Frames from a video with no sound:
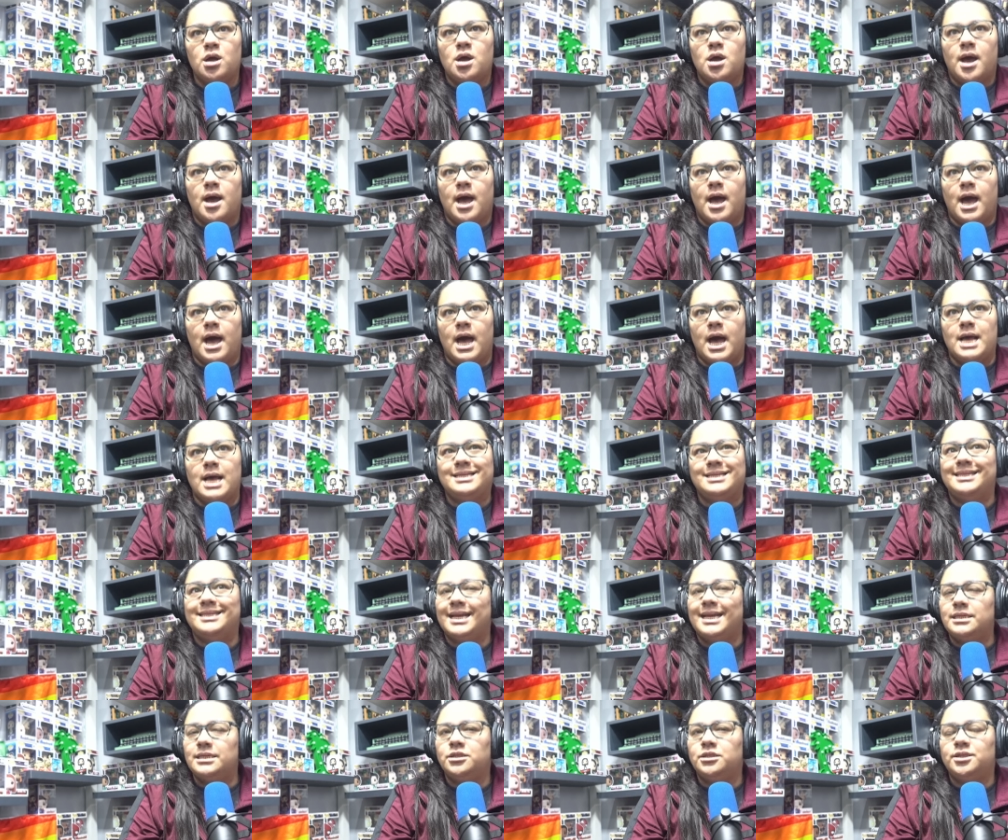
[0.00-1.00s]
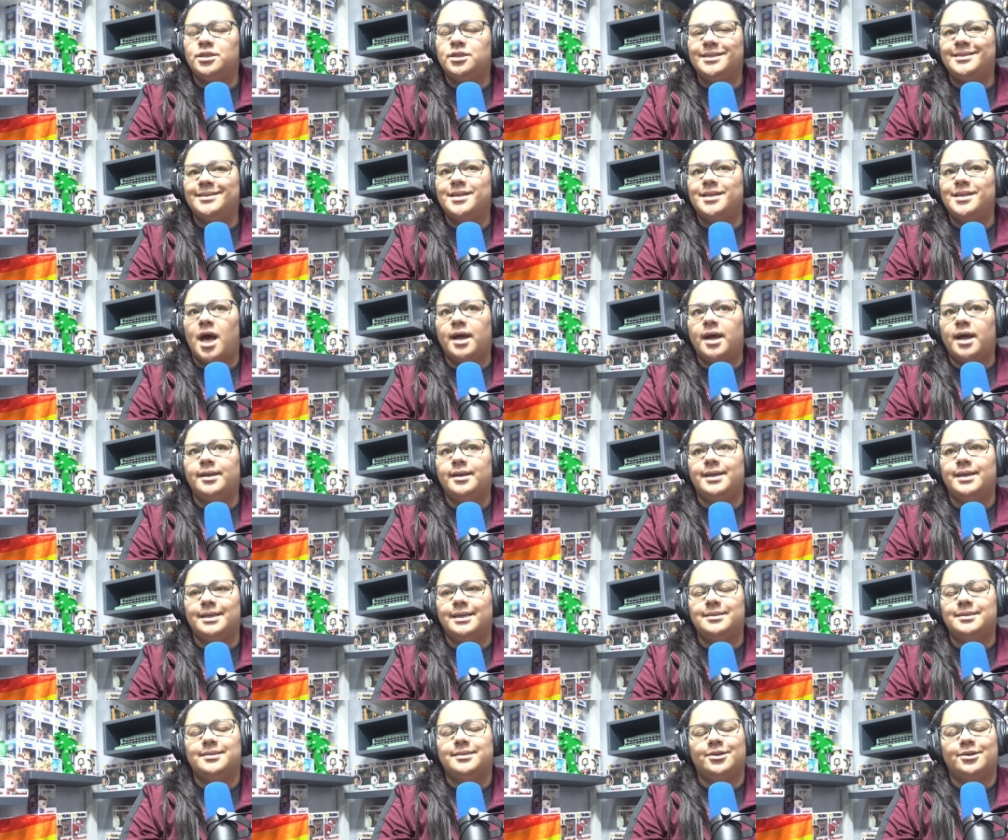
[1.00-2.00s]
Uh, since she's not
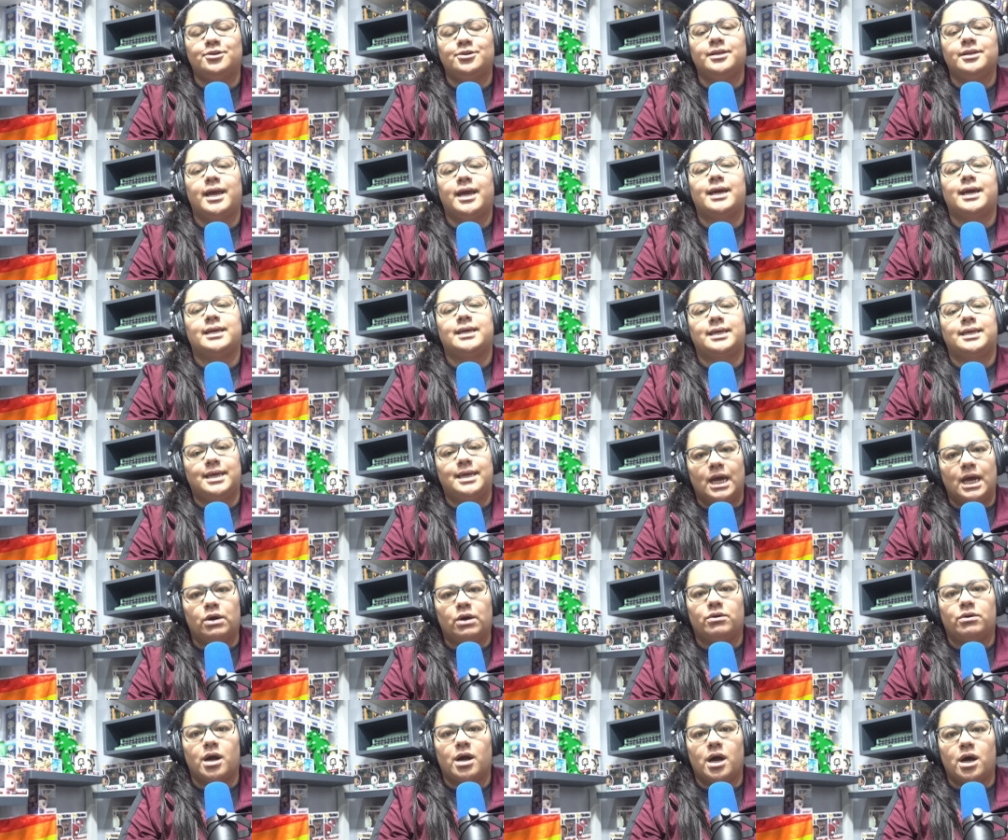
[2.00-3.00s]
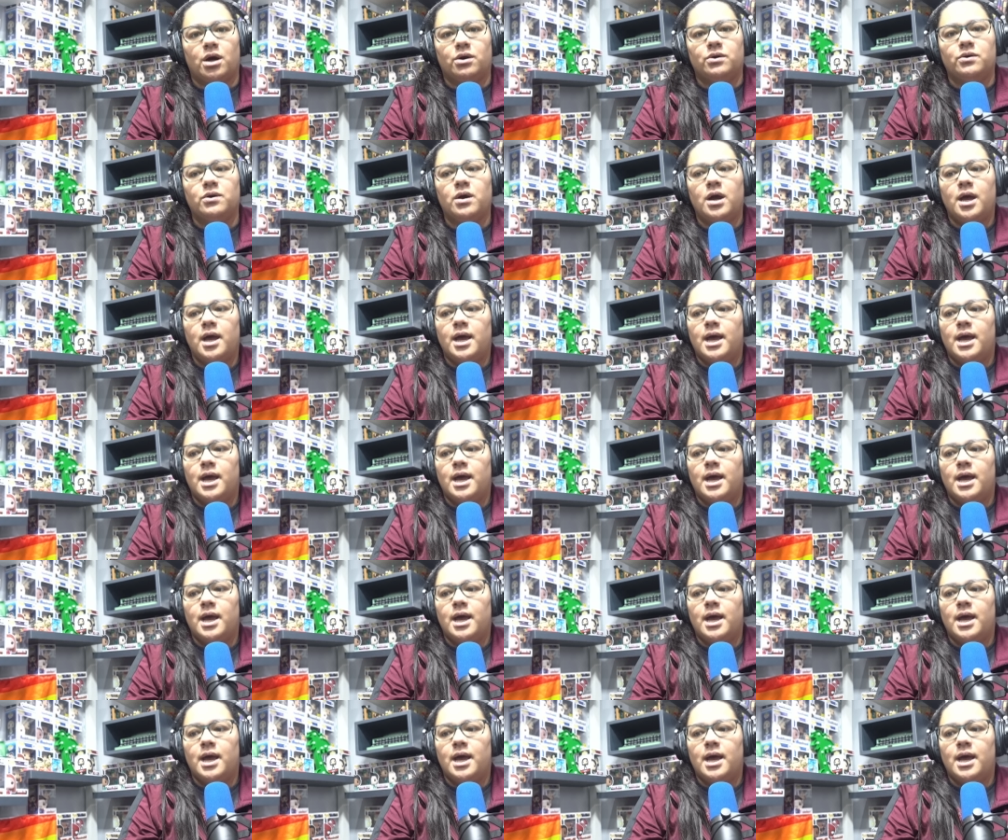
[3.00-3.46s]
necessarily a hero,